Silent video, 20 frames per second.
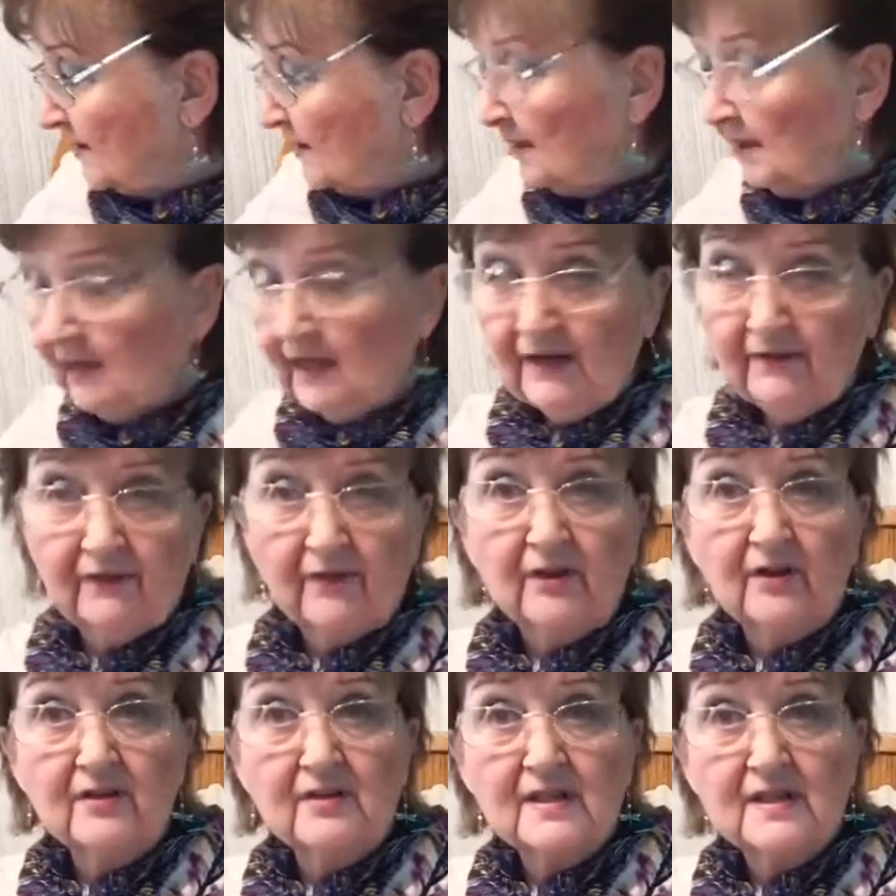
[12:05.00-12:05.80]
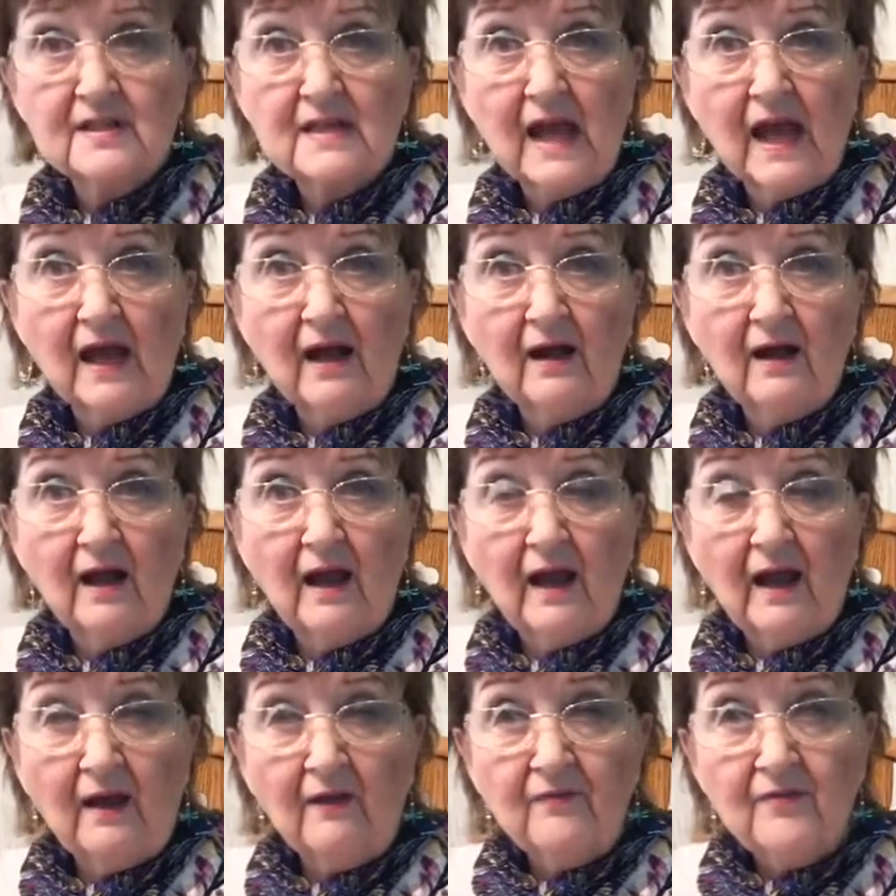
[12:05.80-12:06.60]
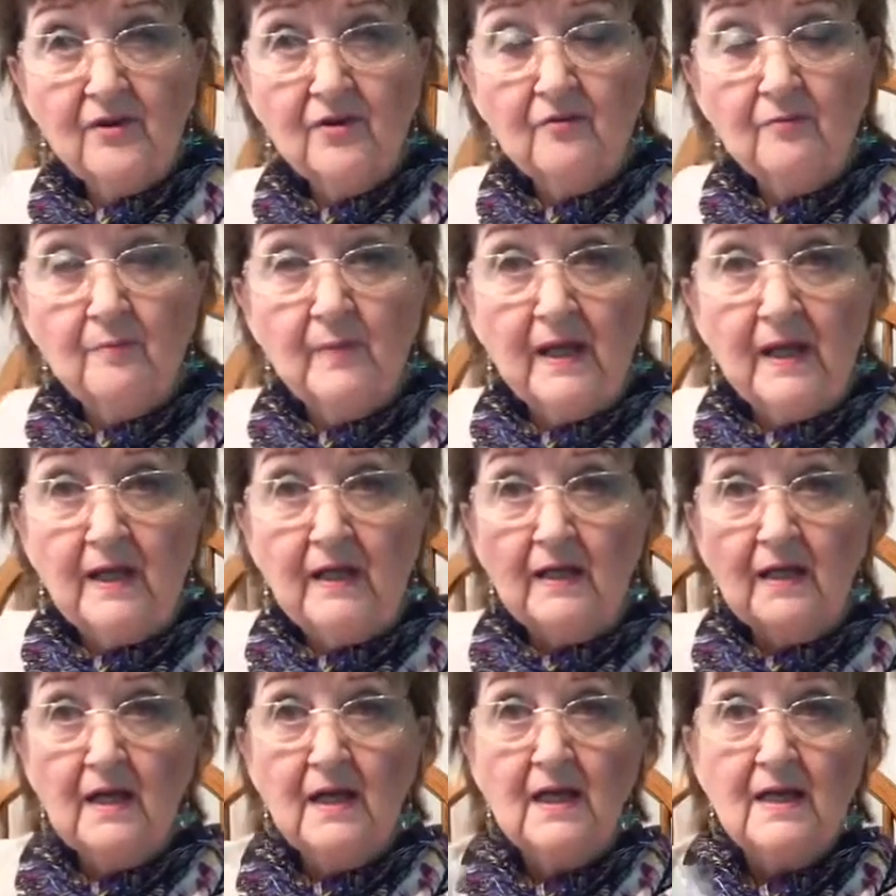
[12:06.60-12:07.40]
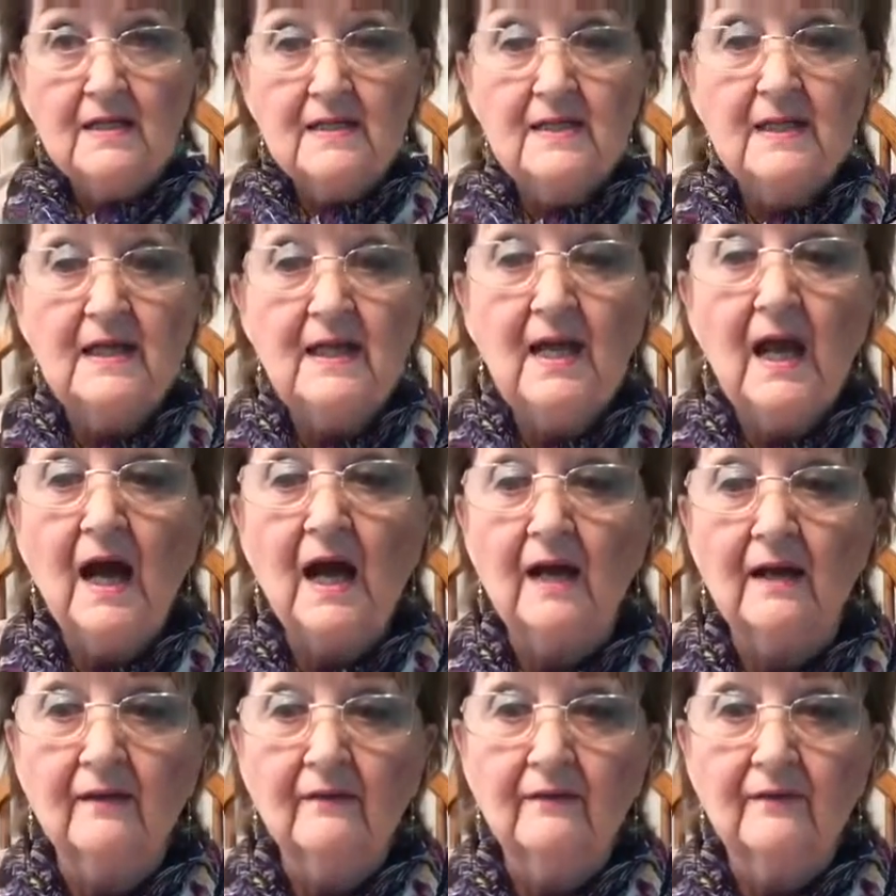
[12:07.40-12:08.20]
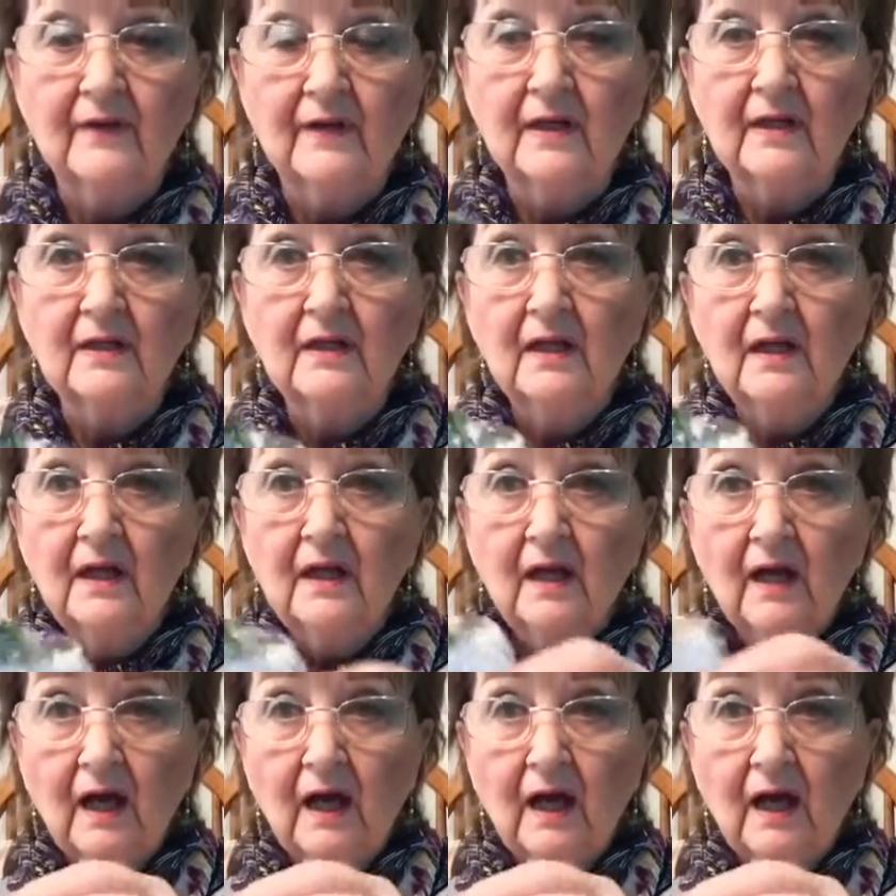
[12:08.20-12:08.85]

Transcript: the cleavers after you've made tea out of it.